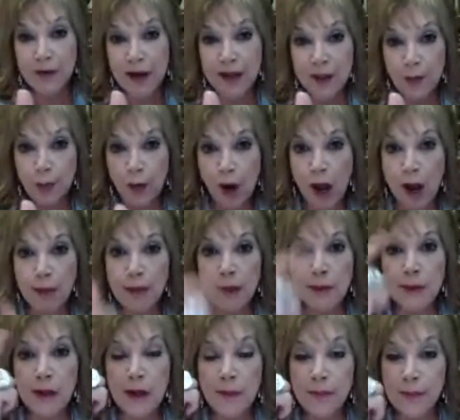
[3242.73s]
the problem,
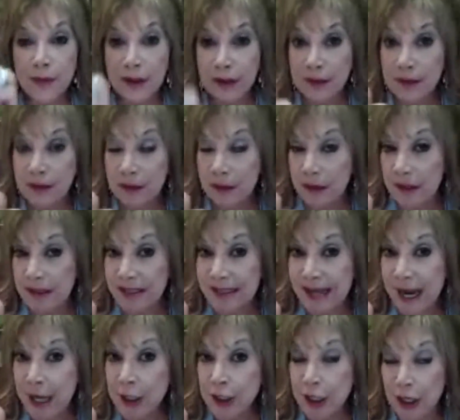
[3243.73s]
uh,
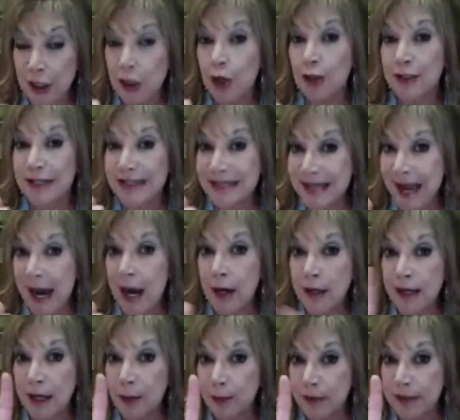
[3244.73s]
state your desired
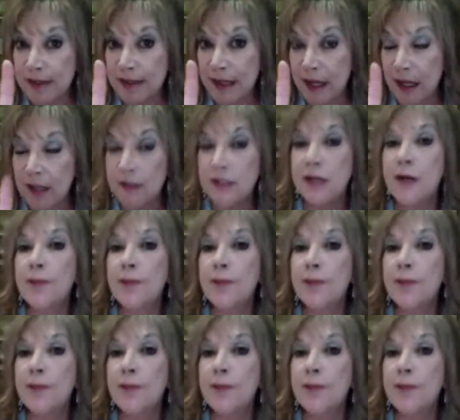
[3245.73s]
end result,